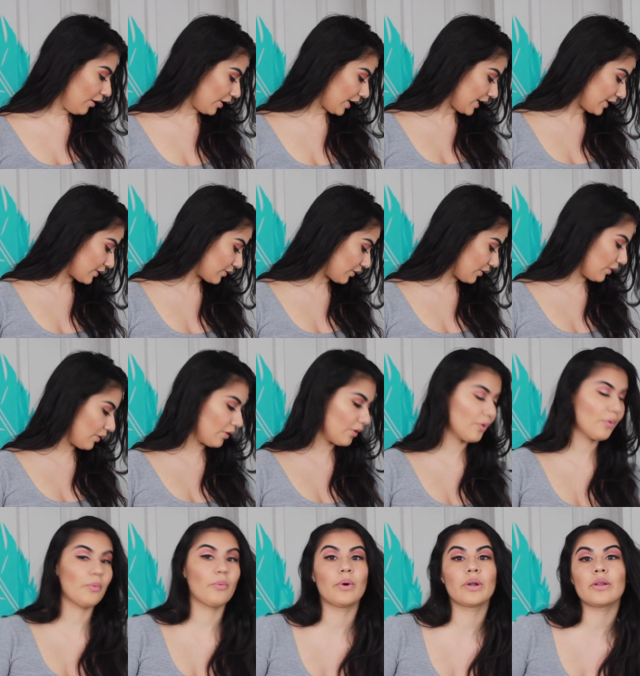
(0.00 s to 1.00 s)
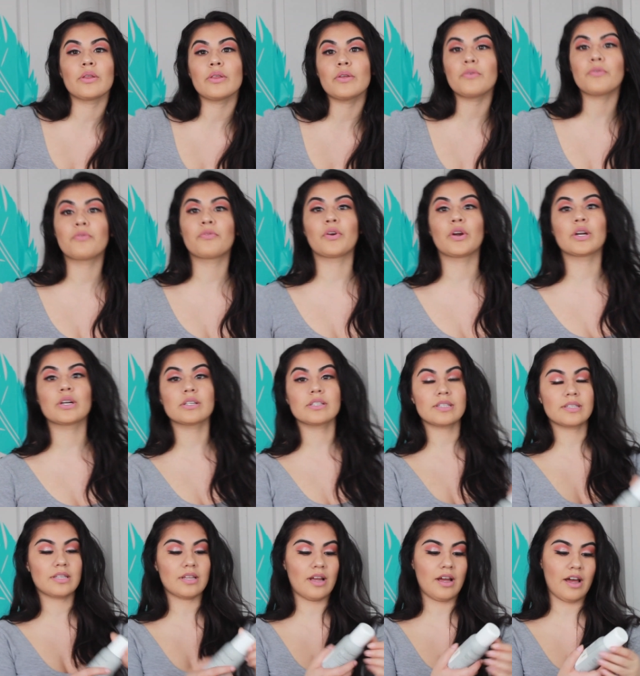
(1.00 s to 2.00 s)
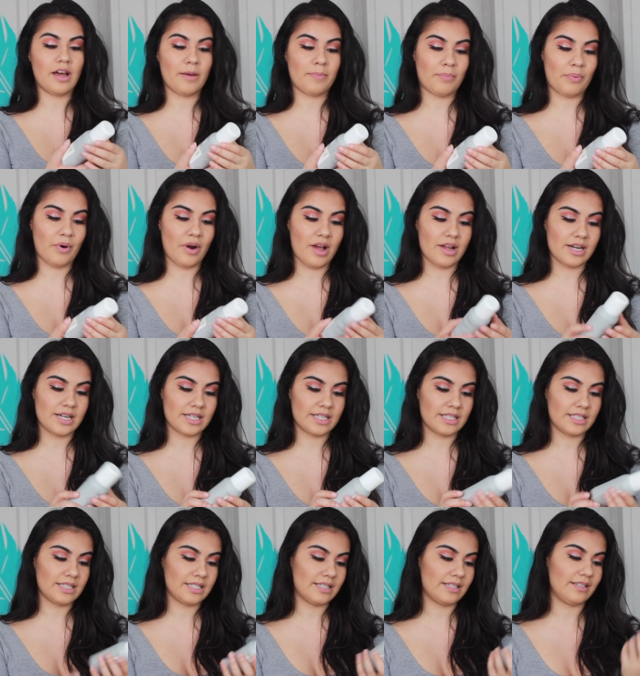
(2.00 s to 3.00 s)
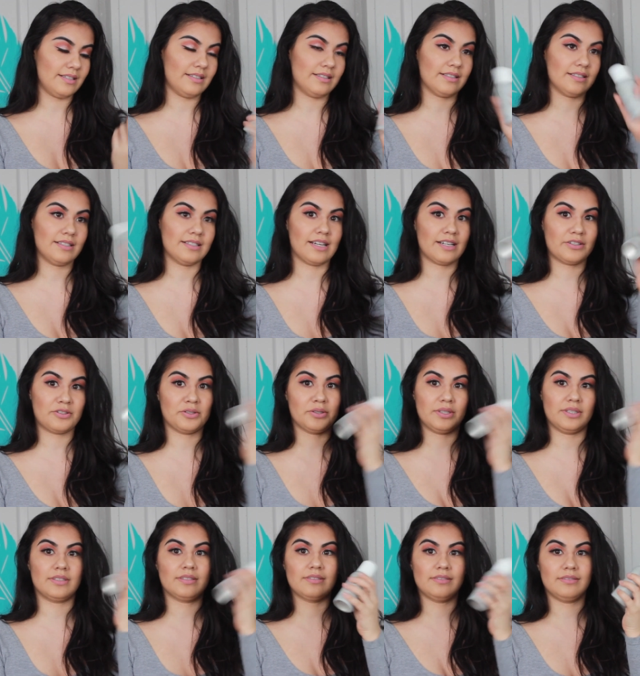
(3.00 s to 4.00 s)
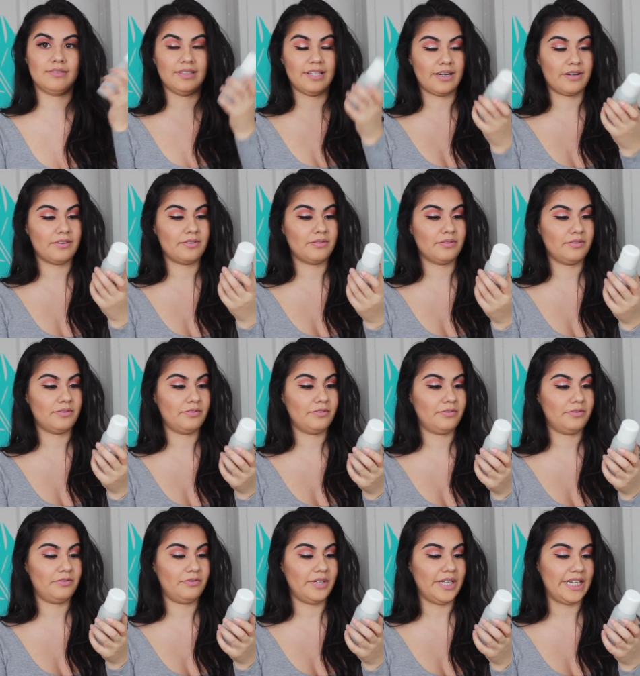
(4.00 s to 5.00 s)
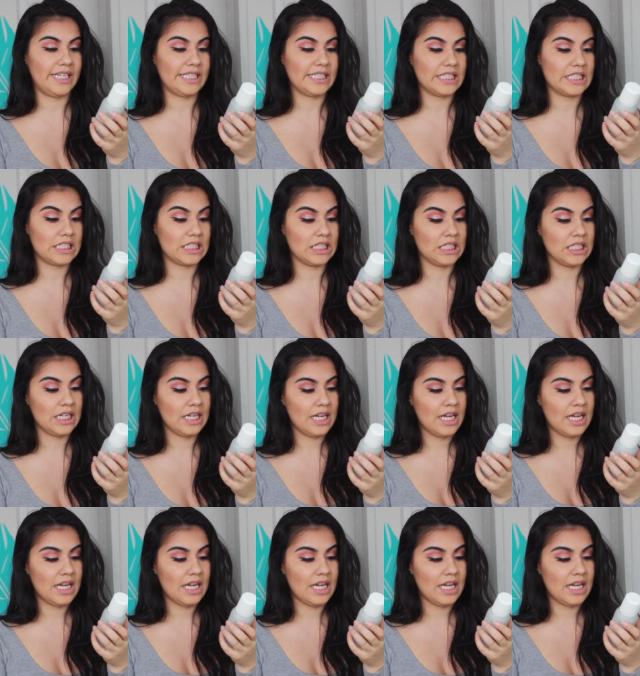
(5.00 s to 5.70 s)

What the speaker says: Okay, so one of the first products, this is actually like finite,